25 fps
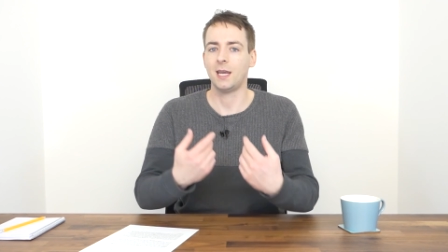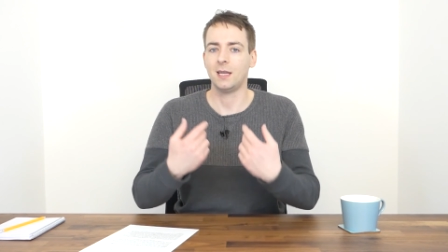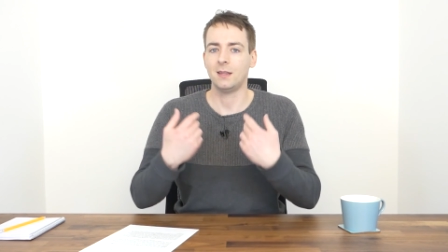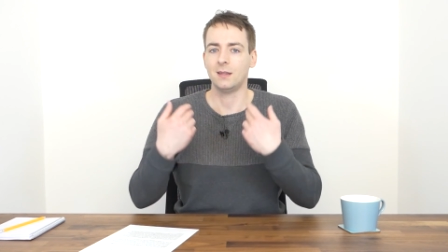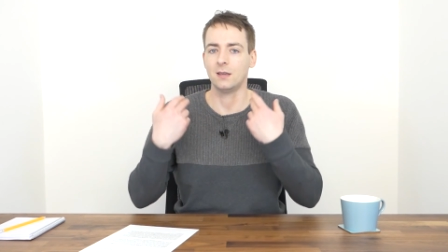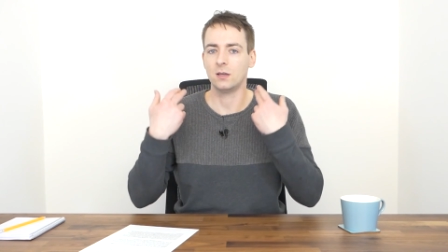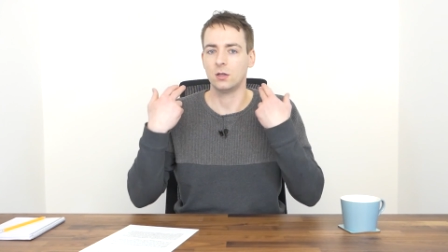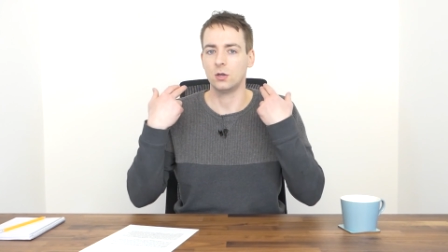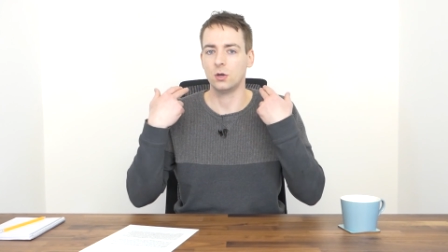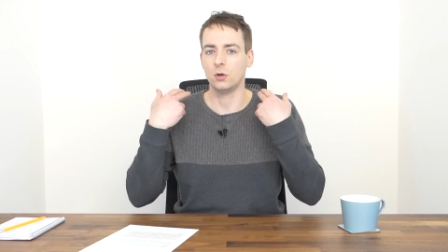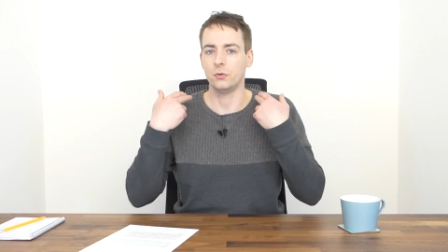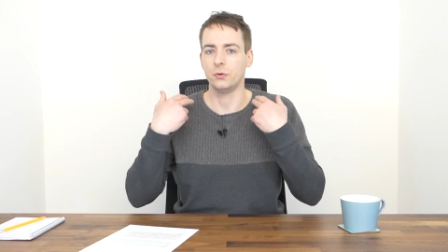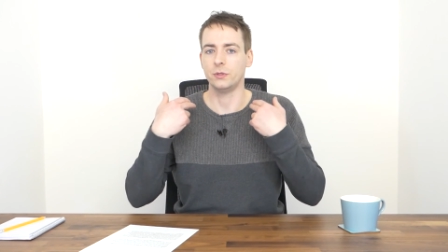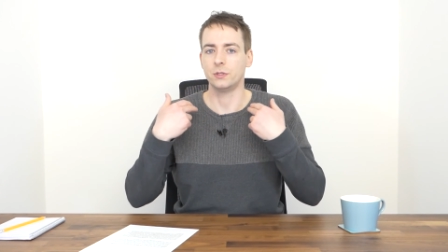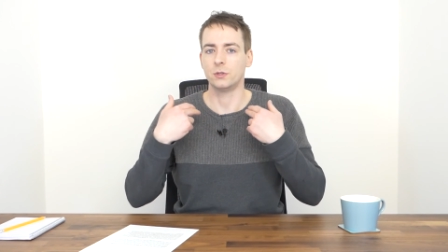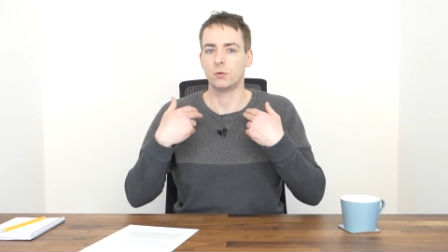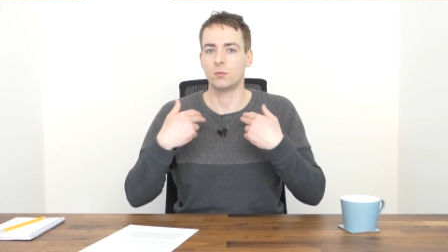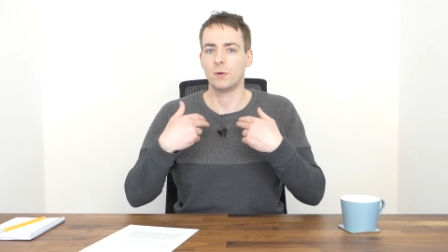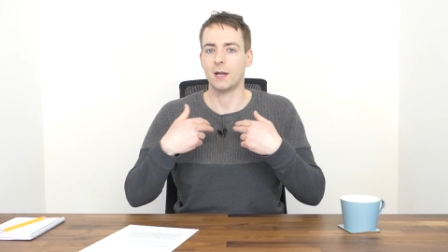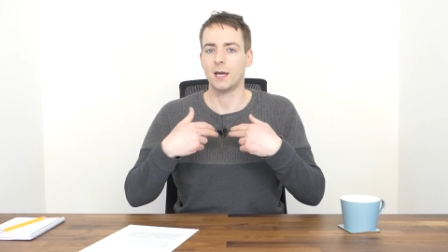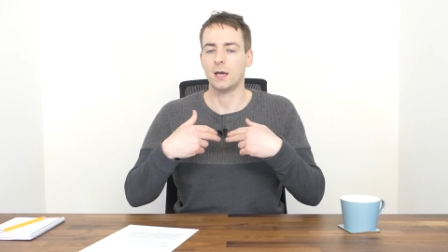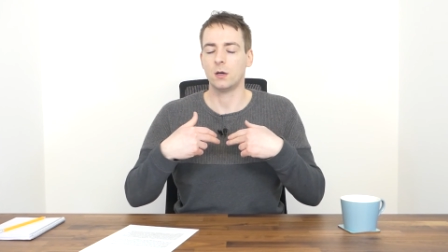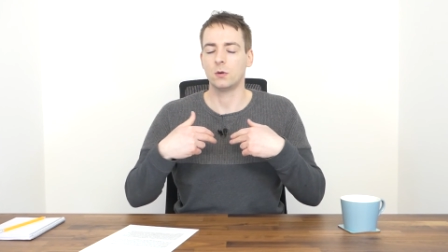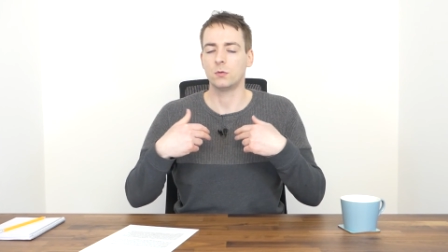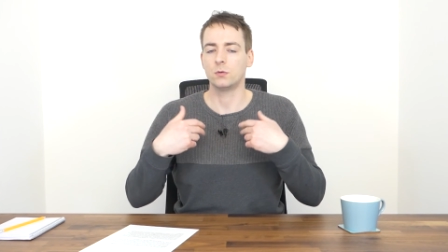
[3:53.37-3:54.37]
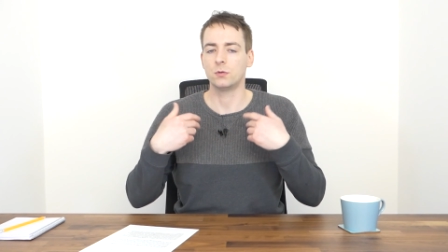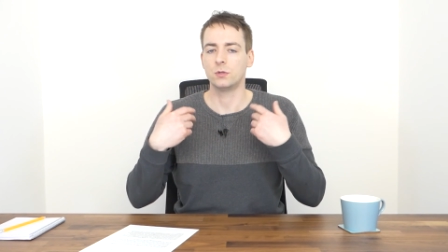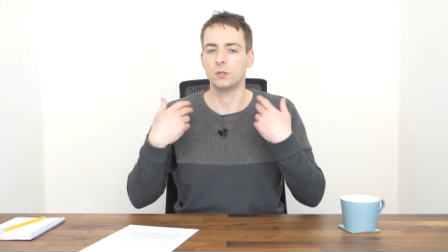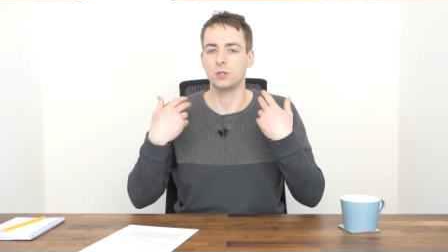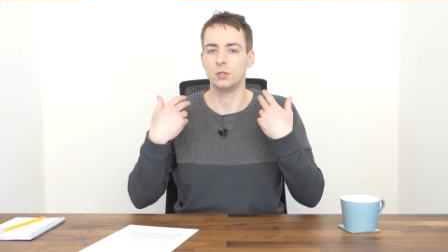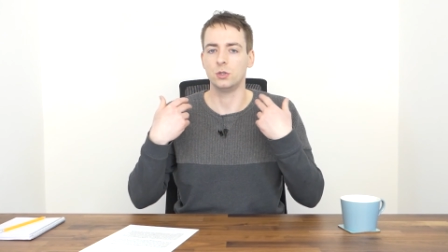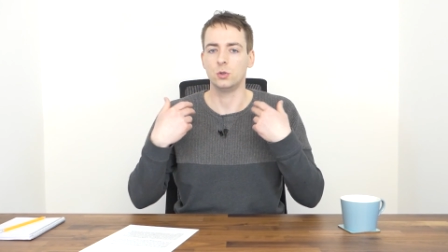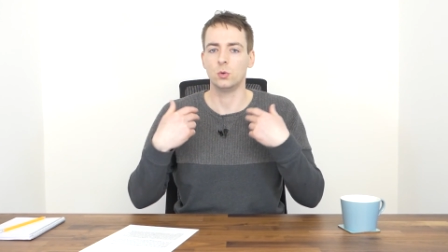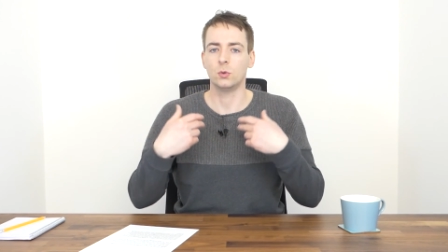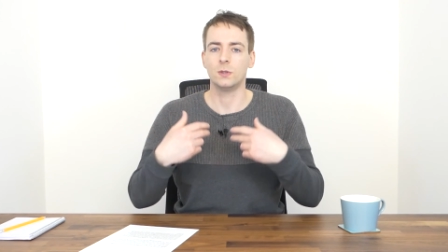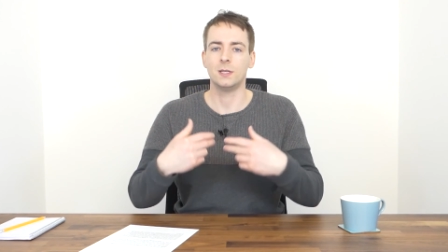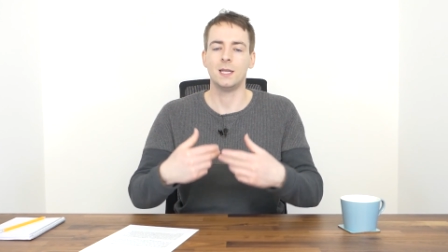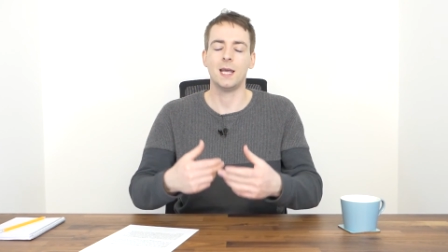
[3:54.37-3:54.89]
that goes around
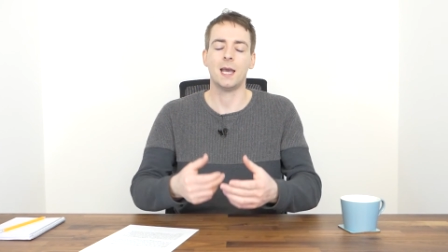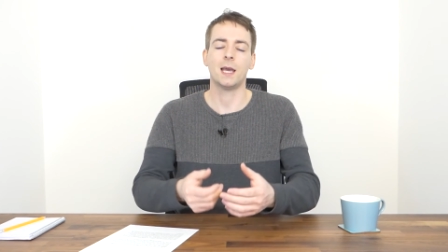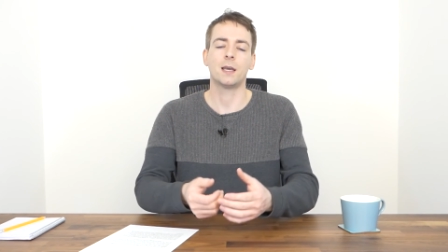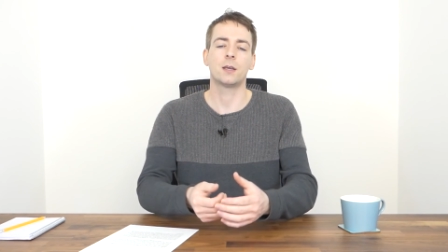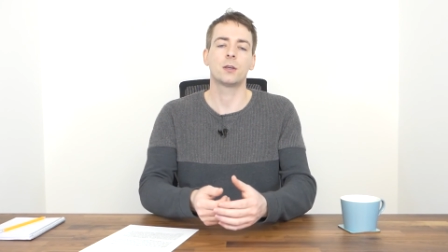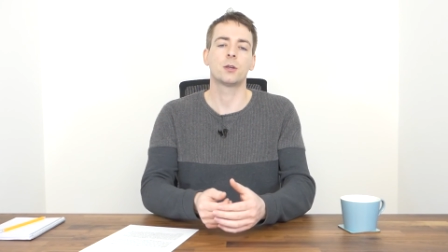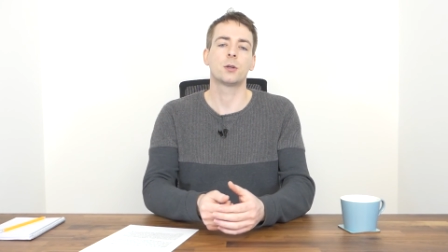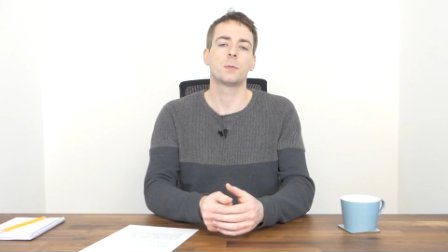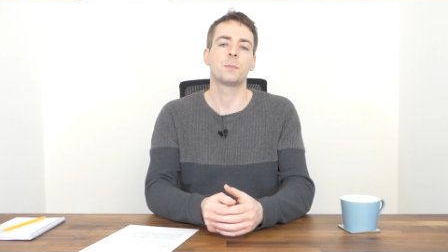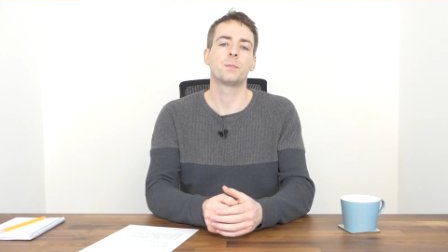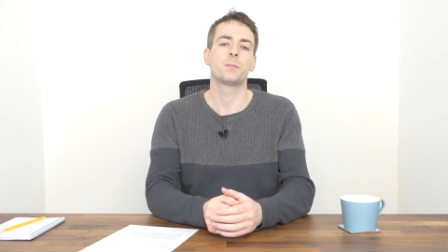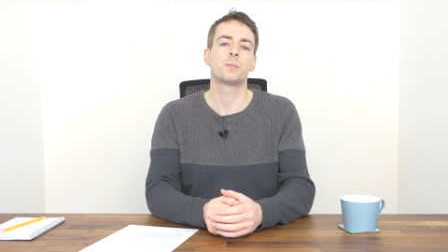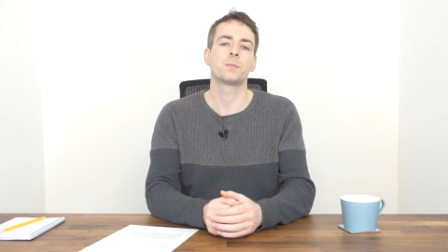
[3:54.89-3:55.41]
your neck.